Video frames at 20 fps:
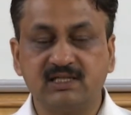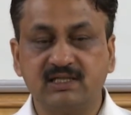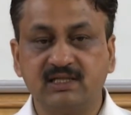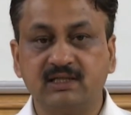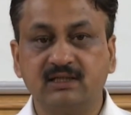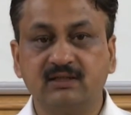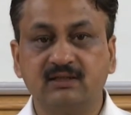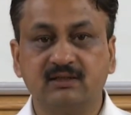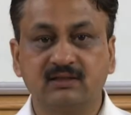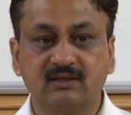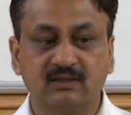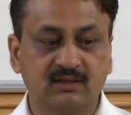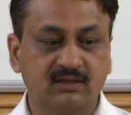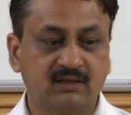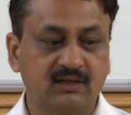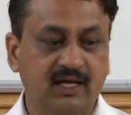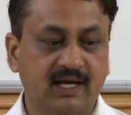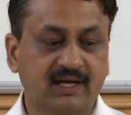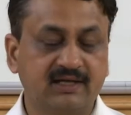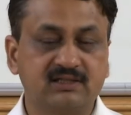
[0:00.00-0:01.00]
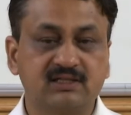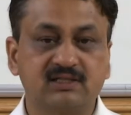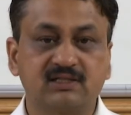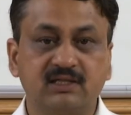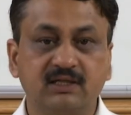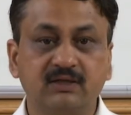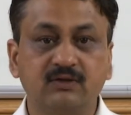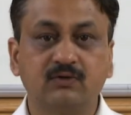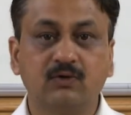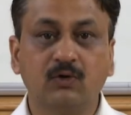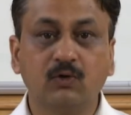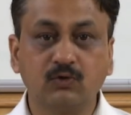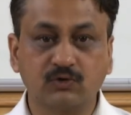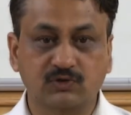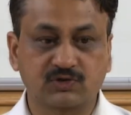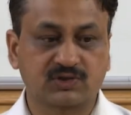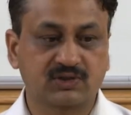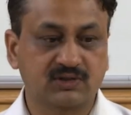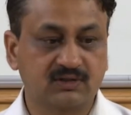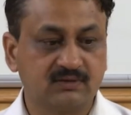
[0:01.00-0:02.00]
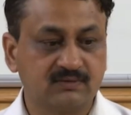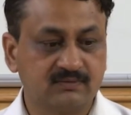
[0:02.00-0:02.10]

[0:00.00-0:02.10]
in existing codes.